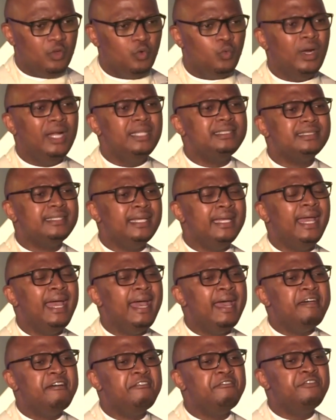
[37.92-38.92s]
Once they
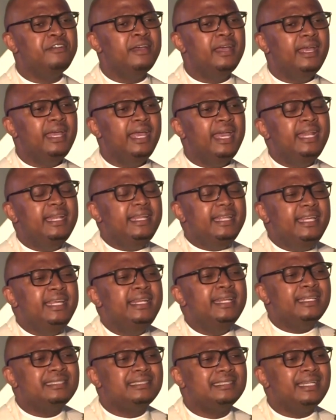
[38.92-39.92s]
have an
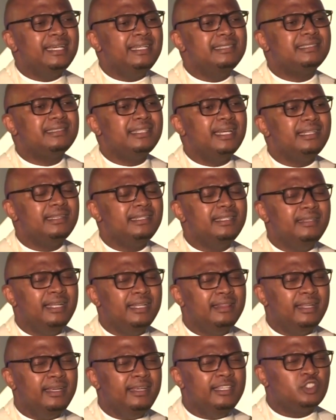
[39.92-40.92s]
inner sense that
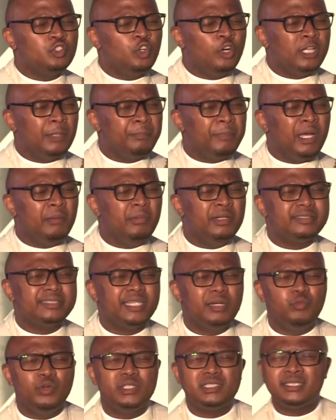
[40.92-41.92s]
there is God, the Bible
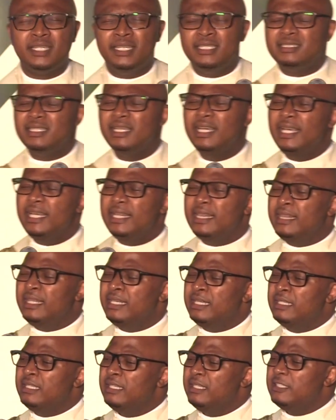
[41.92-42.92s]
somewhere says
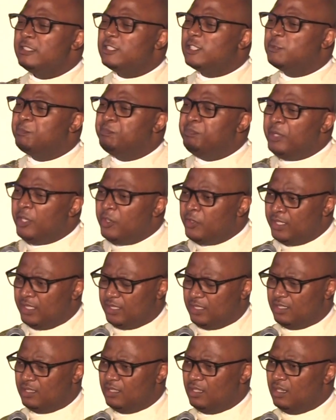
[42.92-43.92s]
the
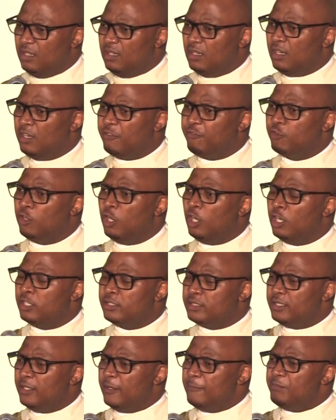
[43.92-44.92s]
Spirit of
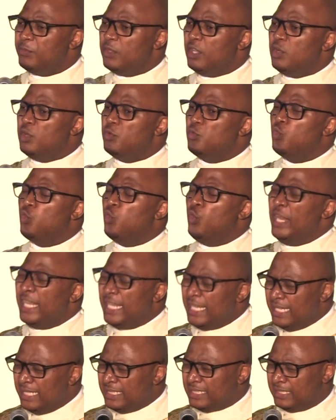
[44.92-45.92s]
God
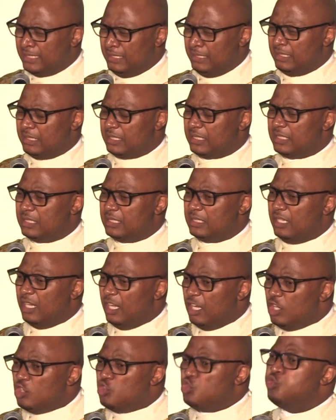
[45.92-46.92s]
witnesses
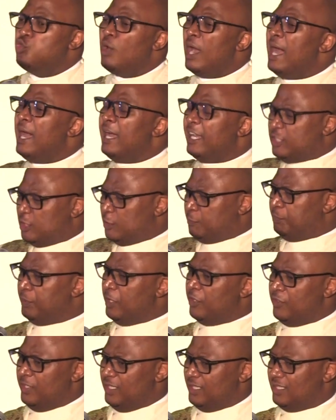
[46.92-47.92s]
to our
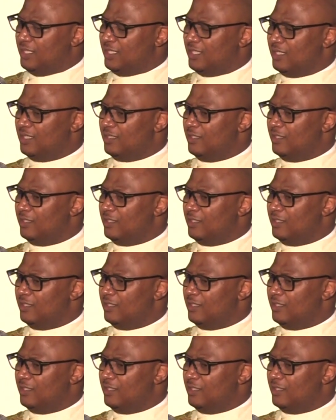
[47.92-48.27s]
spirit.